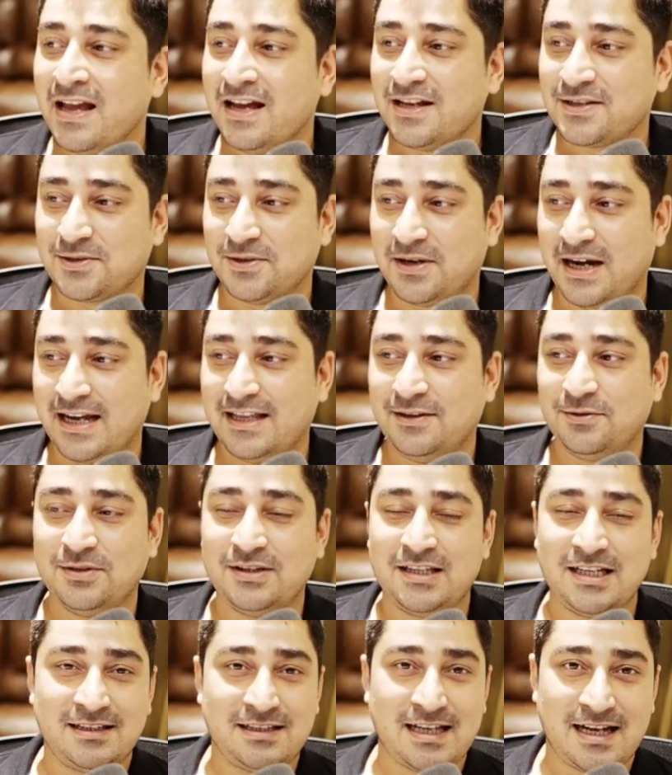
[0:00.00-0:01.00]
So I don't
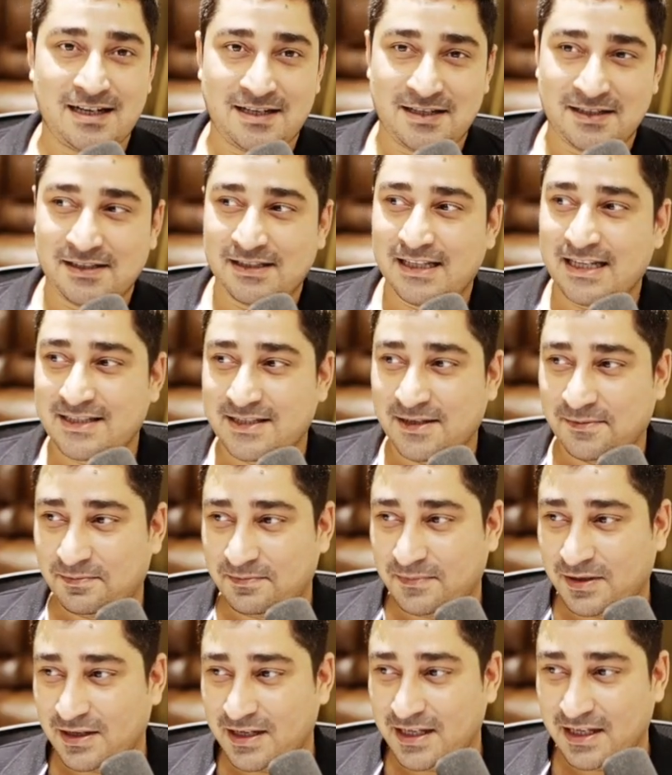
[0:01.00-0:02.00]
think that uh, that's a,
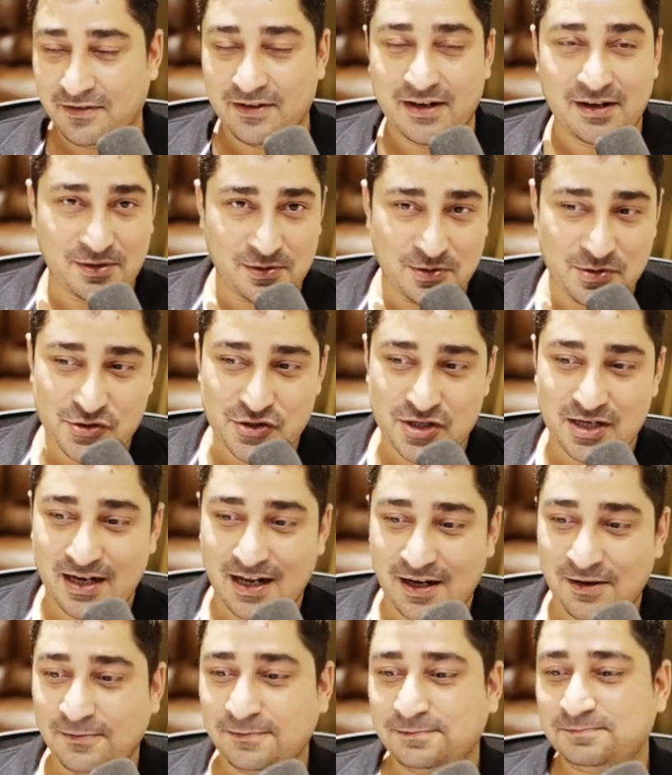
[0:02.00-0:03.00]
uh, even a question
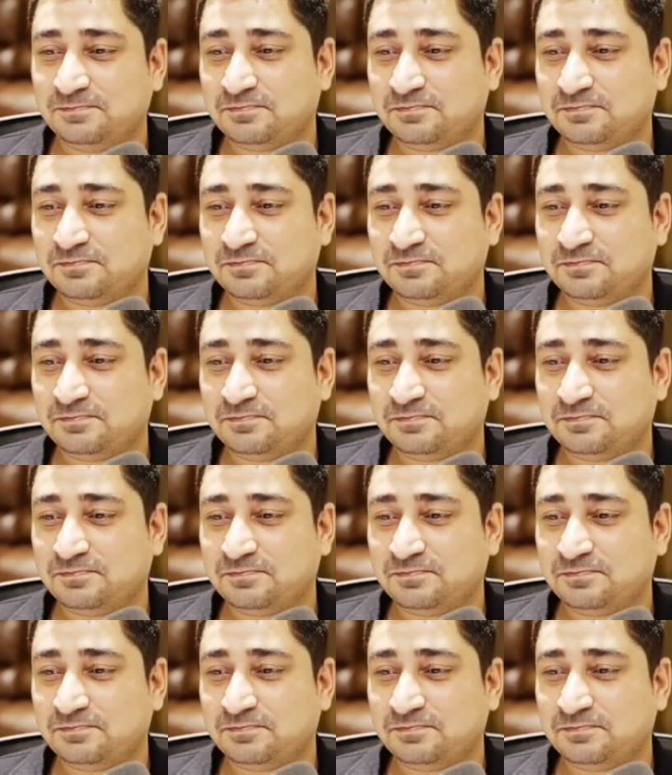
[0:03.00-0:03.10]
now